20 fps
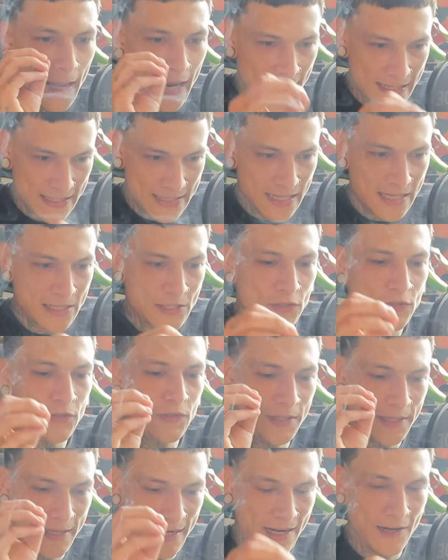
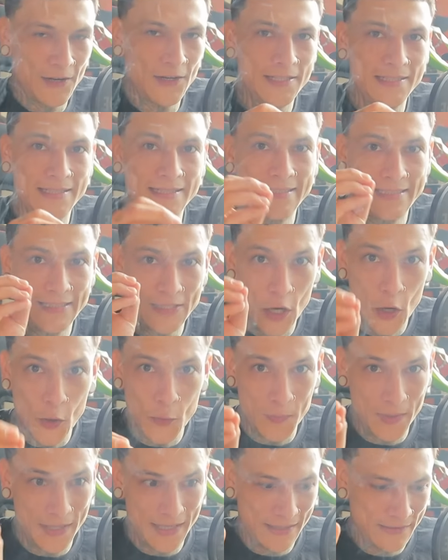ancestral inheritance
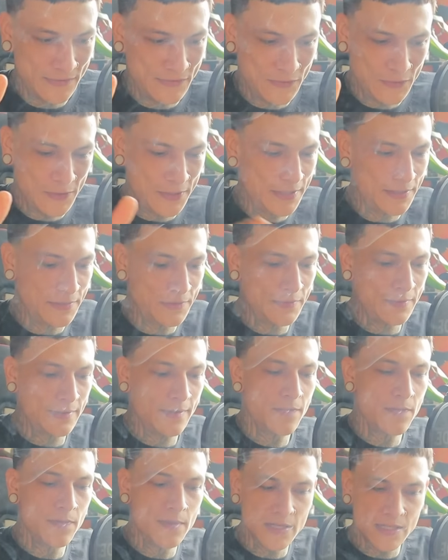opening for you.
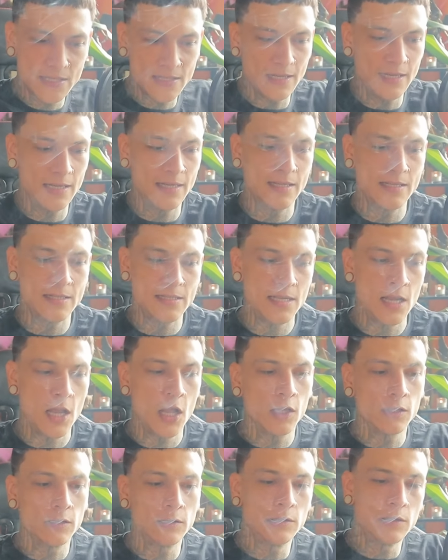This is
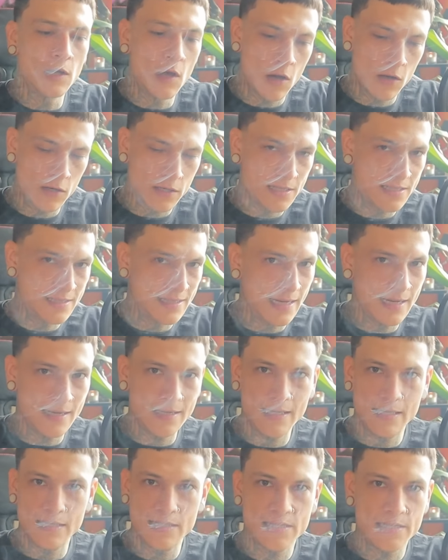
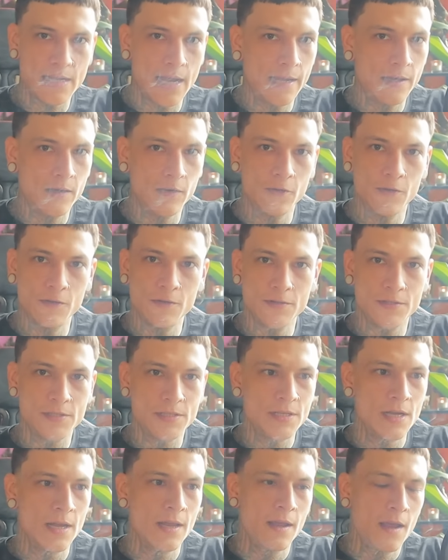long-standing
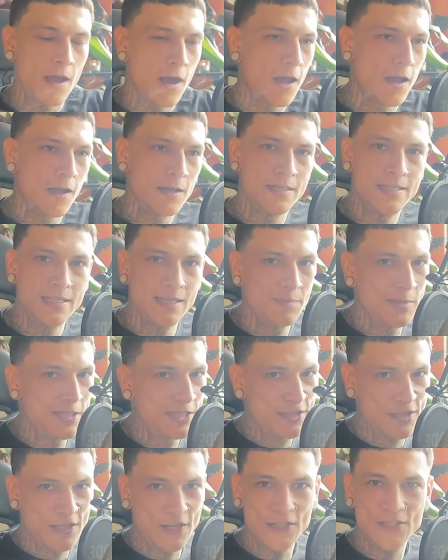cycles,
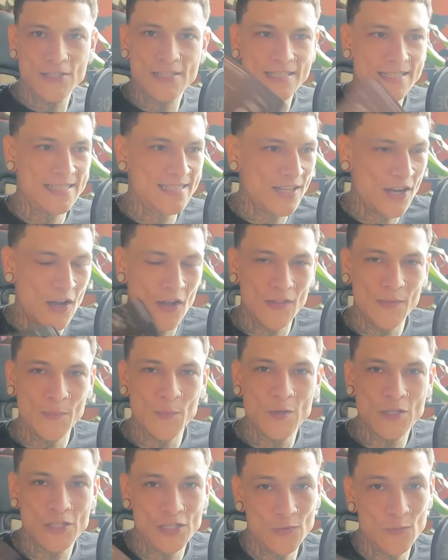demons, curses, call them
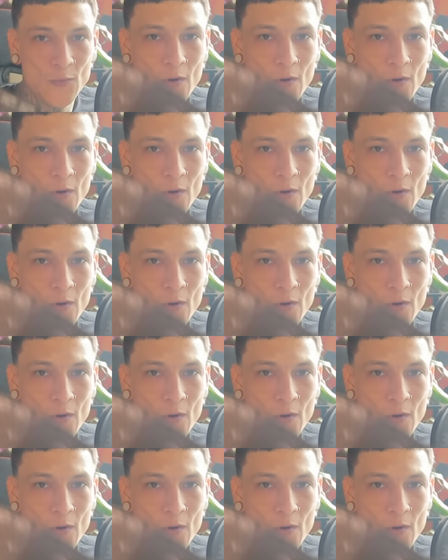what